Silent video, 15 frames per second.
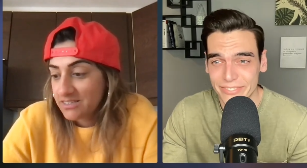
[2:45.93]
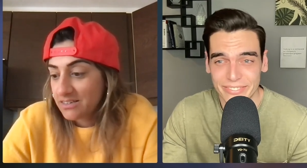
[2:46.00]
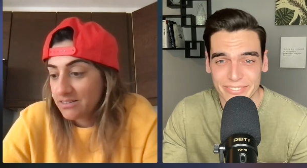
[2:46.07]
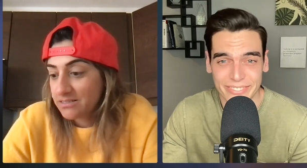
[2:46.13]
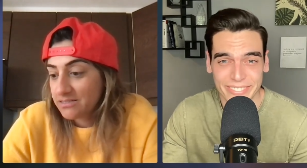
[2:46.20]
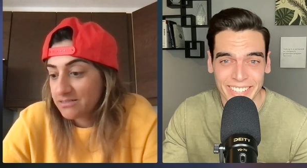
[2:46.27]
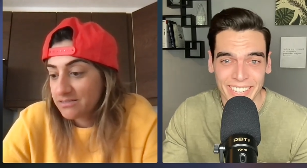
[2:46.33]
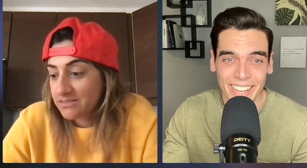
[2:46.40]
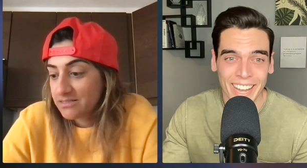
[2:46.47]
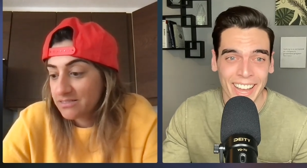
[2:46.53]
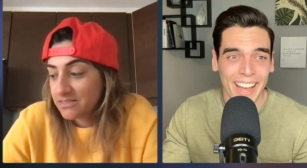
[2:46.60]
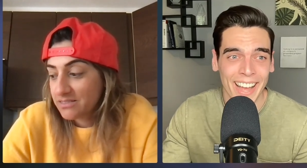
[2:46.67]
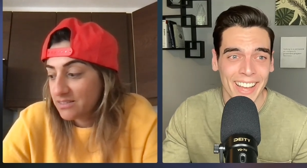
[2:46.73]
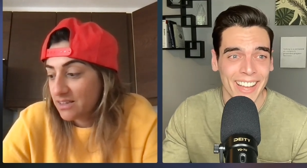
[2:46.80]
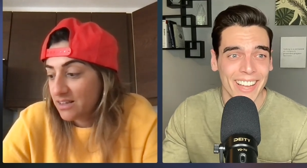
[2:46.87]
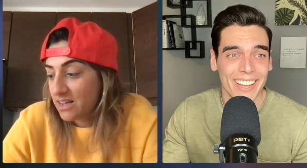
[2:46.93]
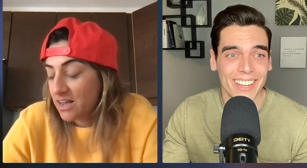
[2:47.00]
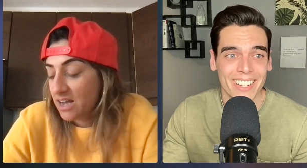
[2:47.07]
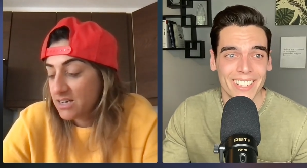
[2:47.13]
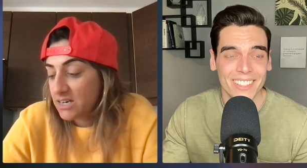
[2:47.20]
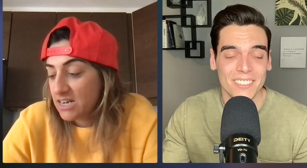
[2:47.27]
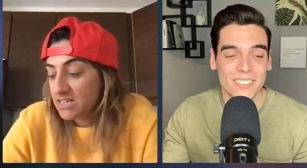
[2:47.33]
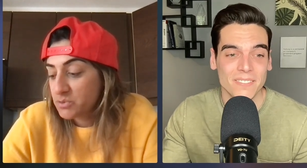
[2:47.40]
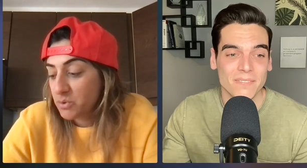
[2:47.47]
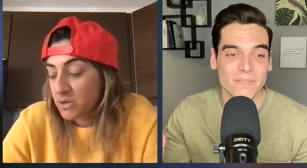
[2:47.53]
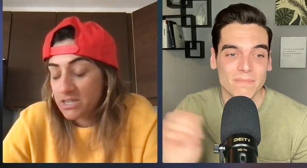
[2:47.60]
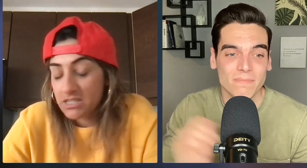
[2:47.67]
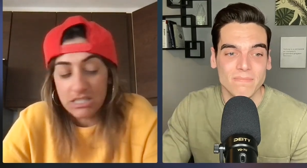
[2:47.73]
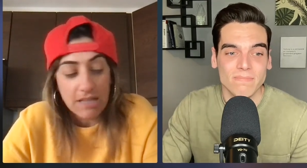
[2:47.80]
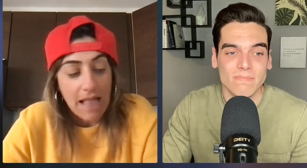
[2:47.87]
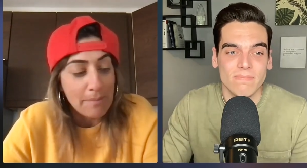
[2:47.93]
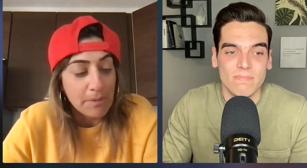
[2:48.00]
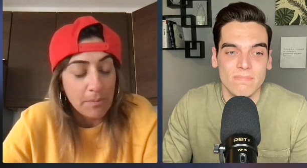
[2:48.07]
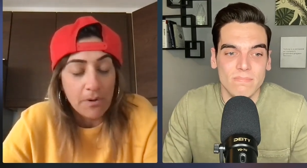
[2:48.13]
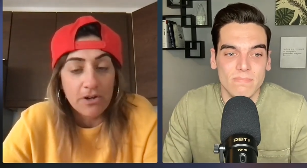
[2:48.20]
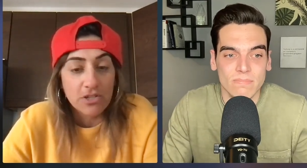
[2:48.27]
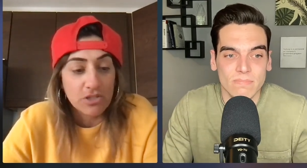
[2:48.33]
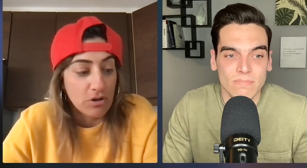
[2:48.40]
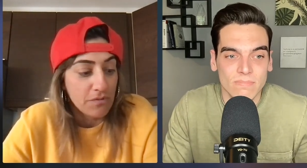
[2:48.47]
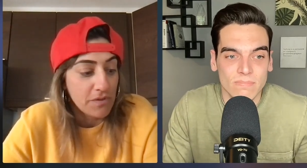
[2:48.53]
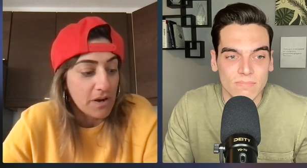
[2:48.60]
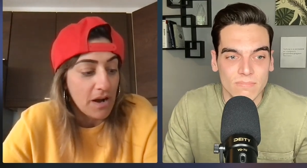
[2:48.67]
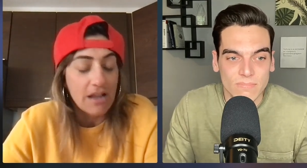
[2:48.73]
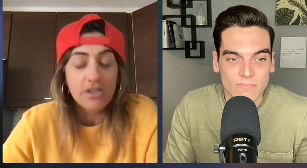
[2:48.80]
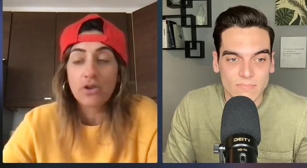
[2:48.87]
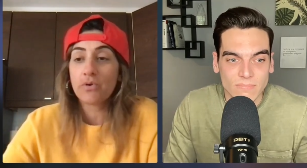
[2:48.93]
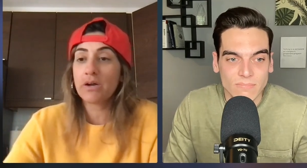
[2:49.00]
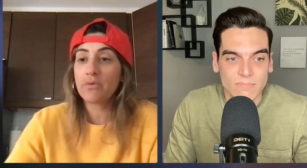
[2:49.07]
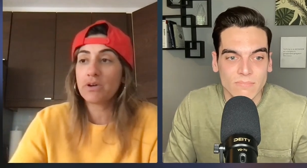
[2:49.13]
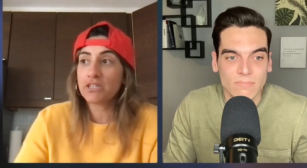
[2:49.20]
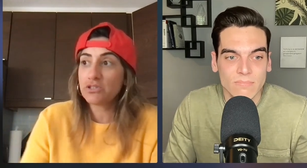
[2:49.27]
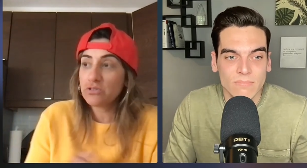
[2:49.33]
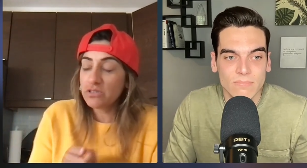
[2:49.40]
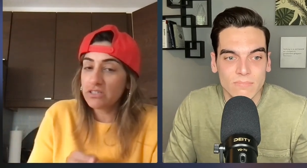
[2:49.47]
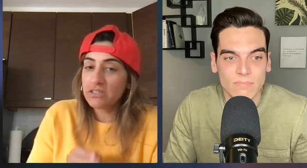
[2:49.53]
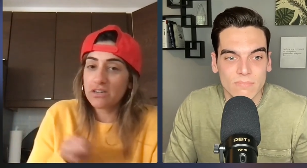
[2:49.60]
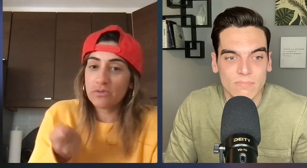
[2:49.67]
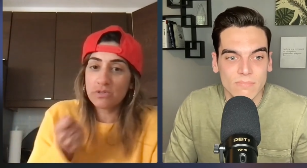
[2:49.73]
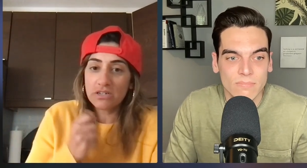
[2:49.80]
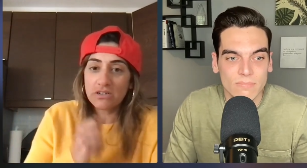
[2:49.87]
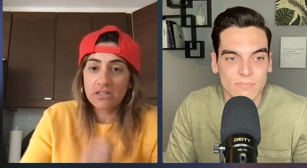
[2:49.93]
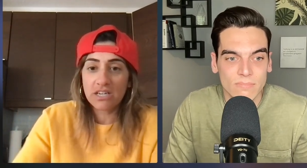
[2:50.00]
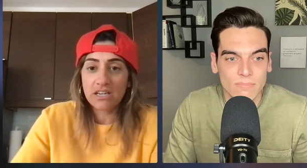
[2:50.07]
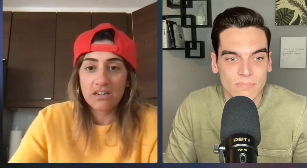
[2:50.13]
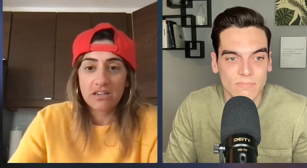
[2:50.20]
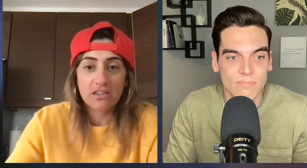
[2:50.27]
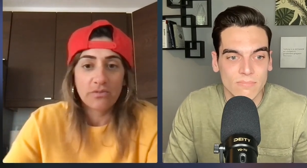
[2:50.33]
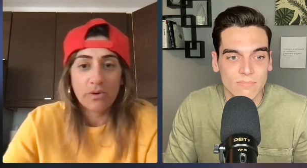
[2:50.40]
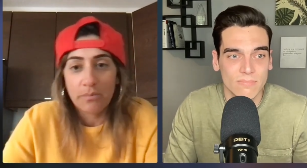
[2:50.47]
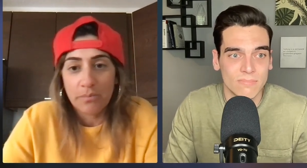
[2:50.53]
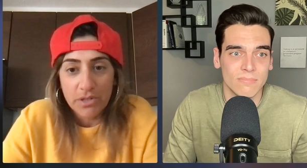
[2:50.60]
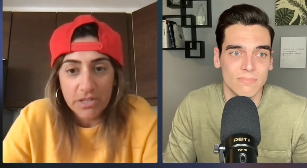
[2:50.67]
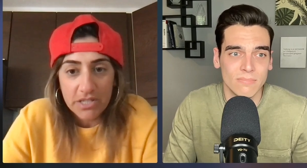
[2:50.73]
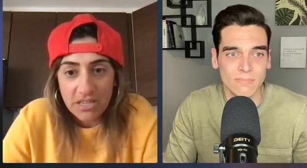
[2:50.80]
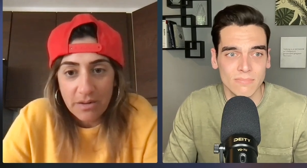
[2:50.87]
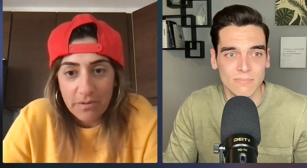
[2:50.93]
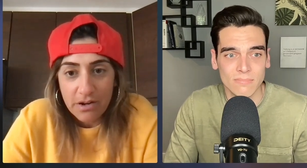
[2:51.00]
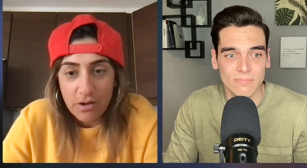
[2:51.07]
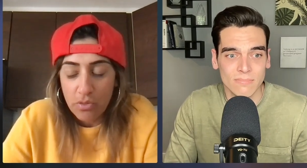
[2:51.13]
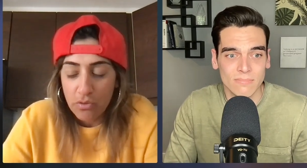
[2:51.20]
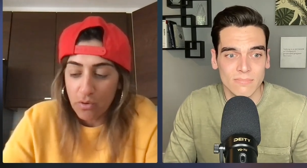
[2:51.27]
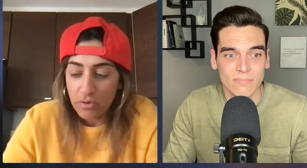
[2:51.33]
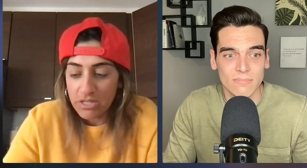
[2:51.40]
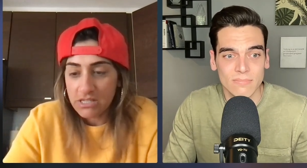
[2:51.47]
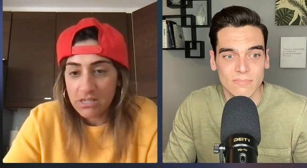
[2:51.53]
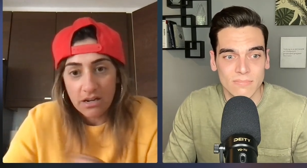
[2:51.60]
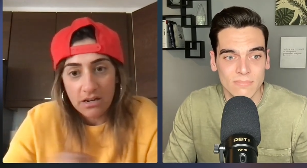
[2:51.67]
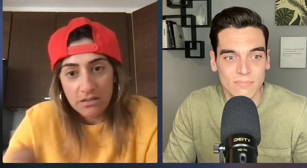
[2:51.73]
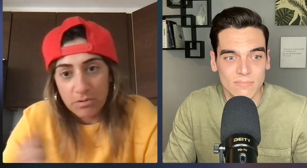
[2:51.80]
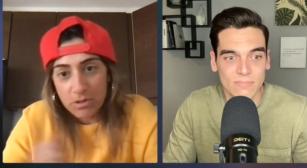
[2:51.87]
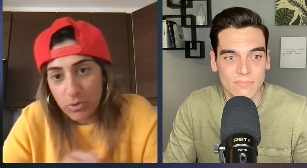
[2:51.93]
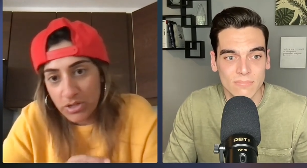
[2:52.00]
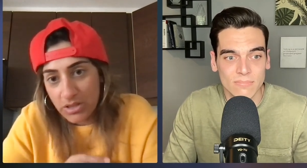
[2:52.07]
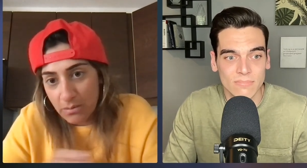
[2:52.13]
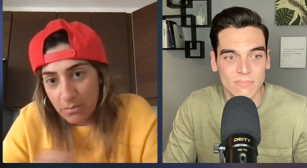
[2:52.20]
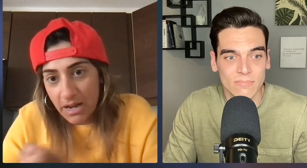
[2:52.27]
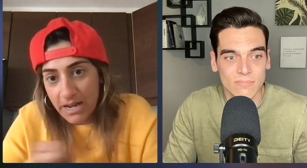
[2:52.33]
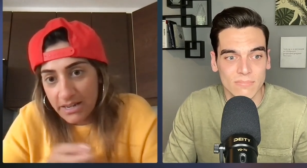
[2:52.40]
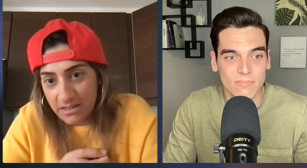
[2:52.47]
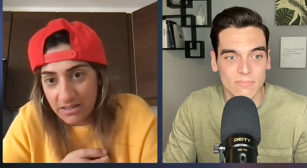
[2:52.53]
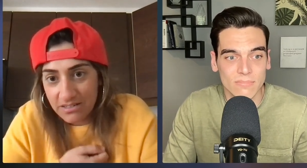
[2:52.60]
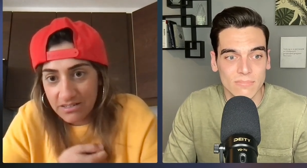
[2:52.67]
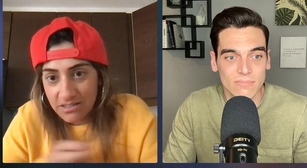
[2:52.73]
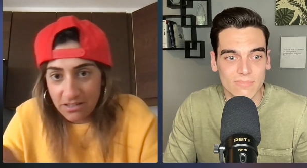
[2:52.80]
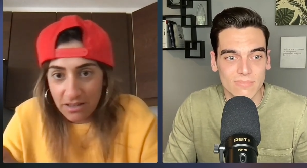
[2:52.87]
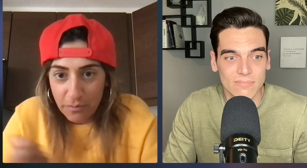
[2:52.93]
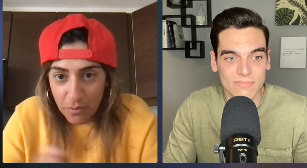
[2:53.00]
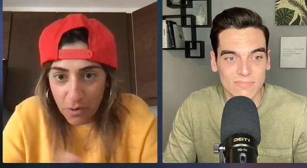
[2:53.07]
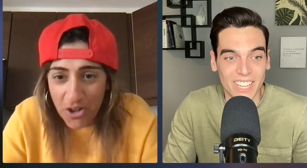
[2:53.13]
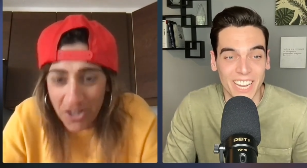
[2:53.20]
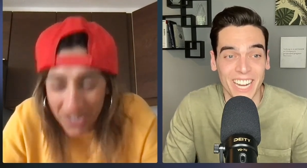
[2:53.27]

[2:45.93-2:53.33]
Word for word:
Speaker 1: Oh. I, I, just wanted to slap the person off there. I, you know what I want to do? You know when you're a kid and you want to bully somebody, you throw a stick in between their bike so they fall.